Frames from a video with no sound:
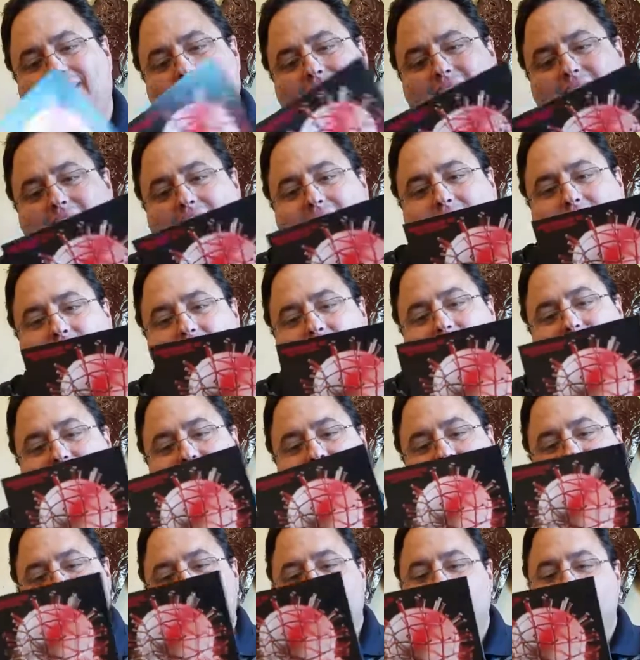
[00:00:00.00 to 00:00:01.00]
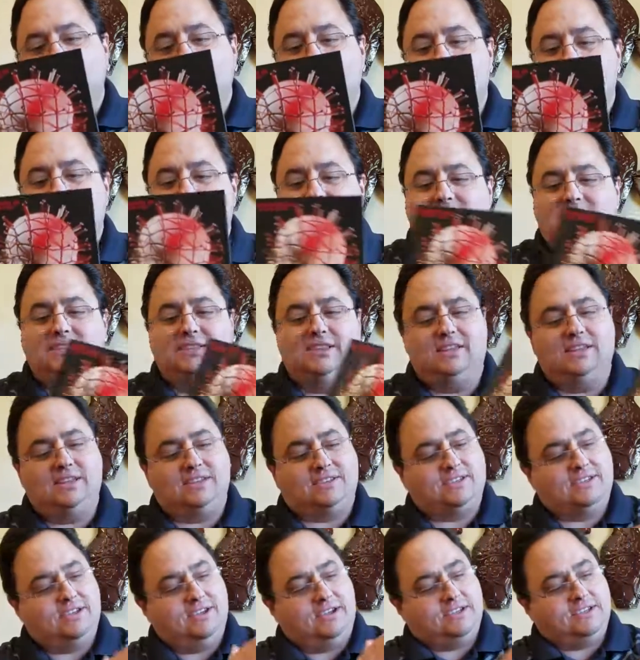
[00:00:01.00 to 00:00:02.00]
I love this.
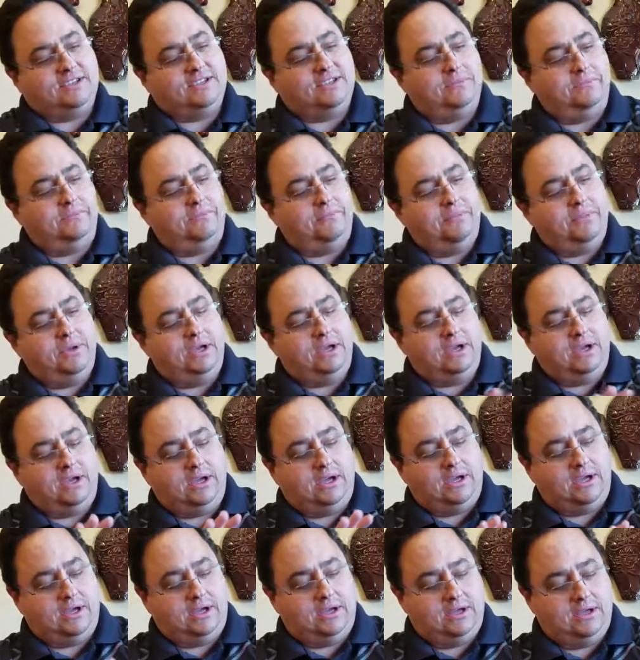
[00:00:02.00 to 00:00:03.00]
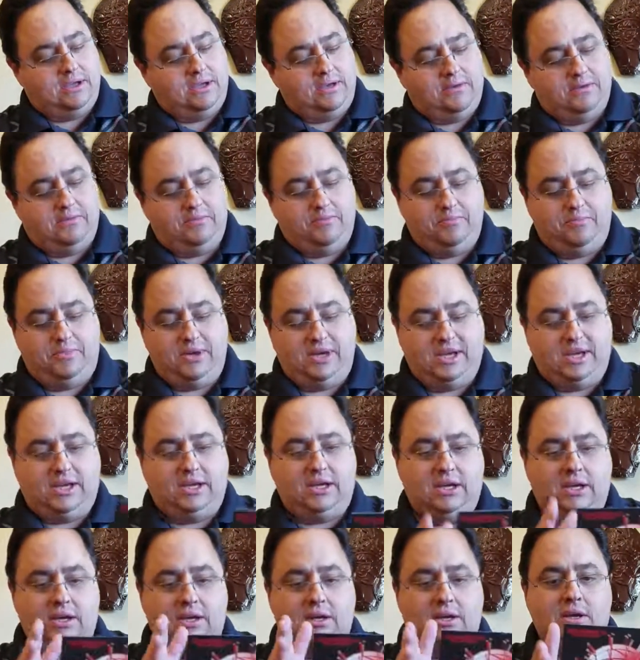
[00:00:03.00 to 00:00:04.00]
It's got some
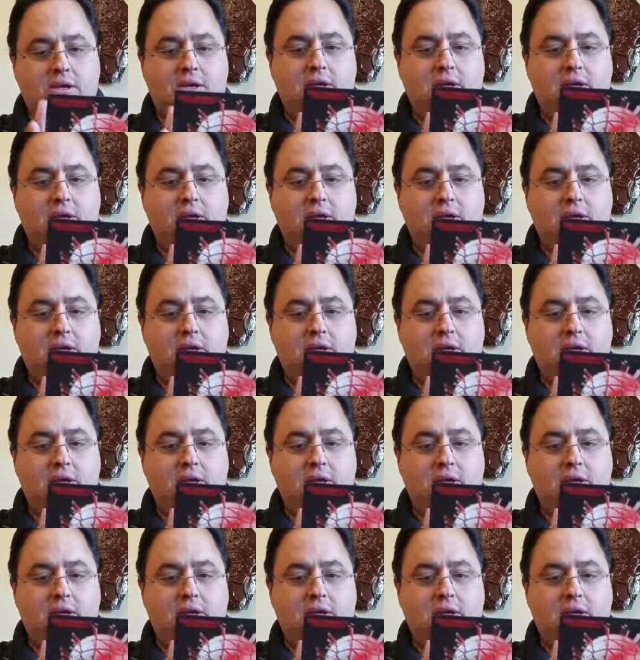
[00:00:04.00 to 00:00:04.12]
big